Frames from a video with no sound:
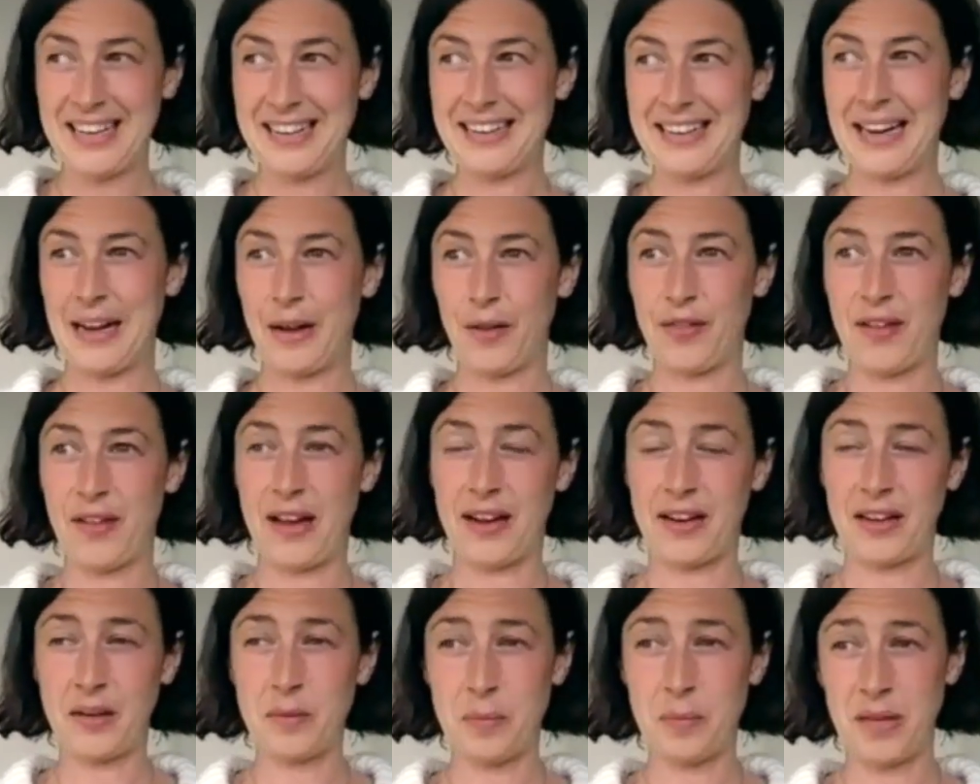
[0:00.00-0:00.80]
Now
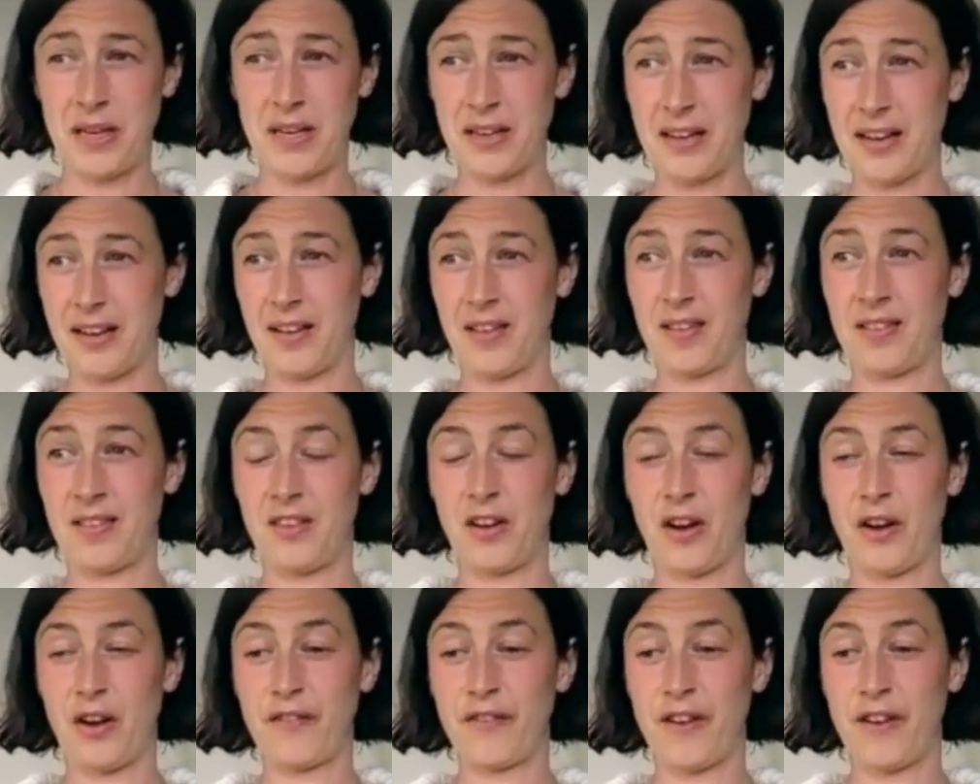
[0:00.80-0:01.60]
that can be as
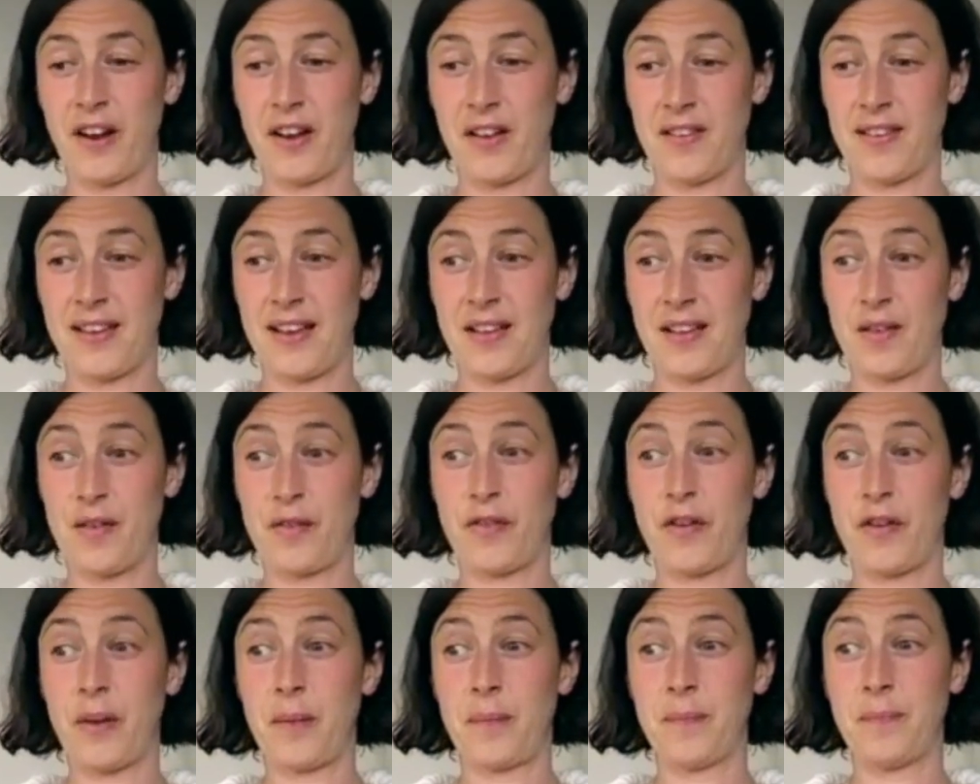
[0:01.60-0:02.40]
diverse as
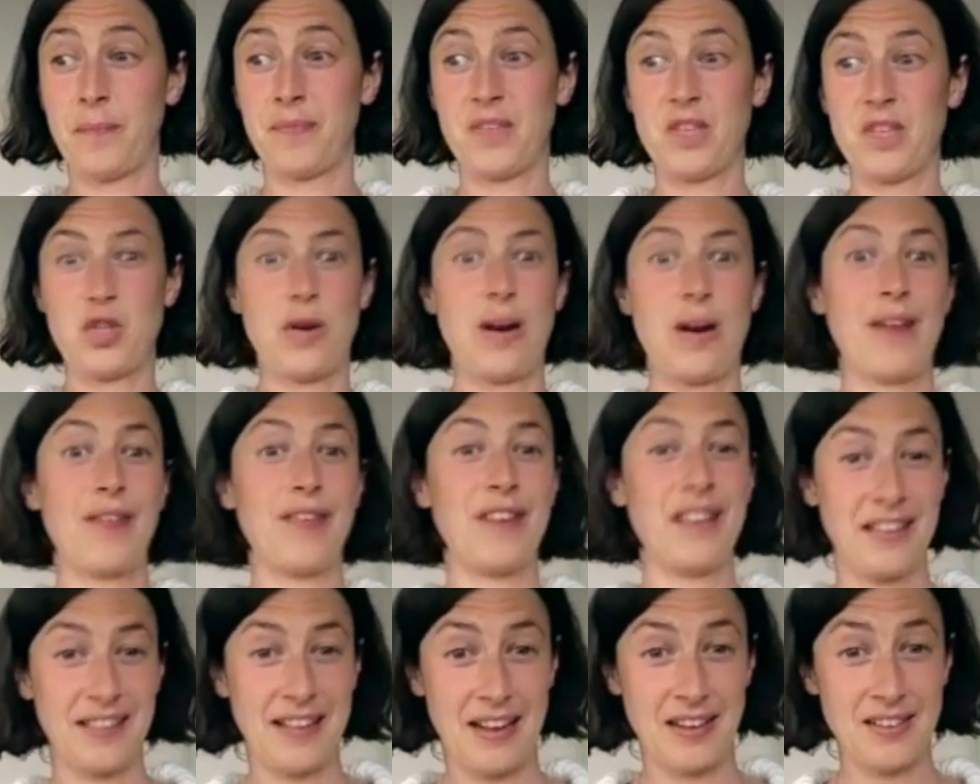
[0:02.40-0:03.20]
if I'm
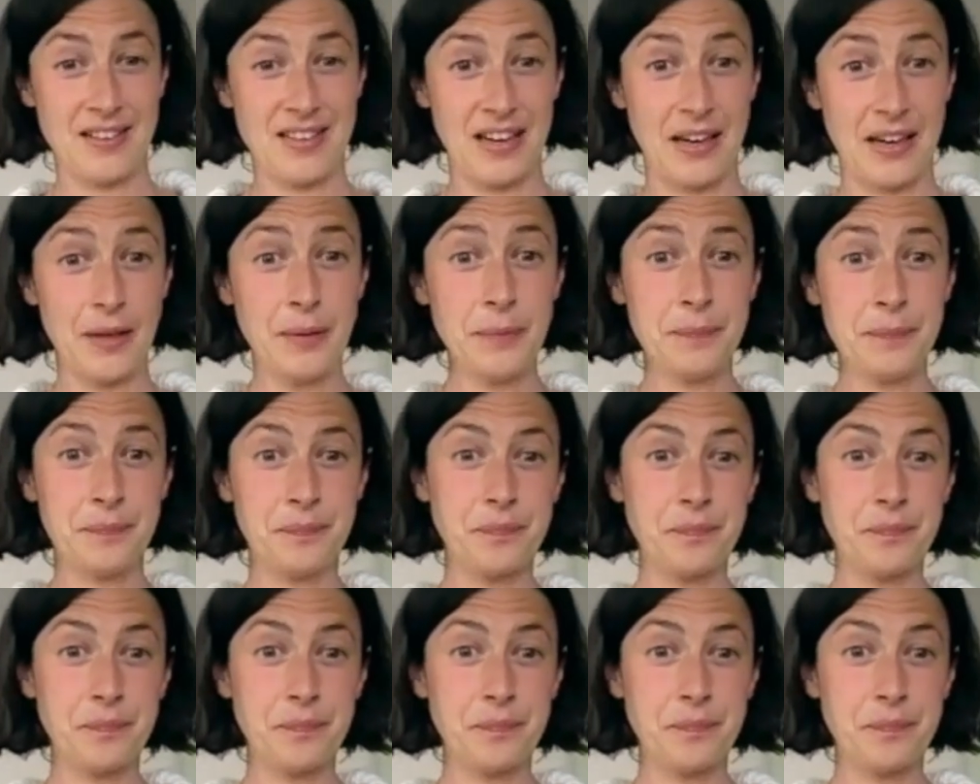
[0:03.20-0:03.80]
traveling that day,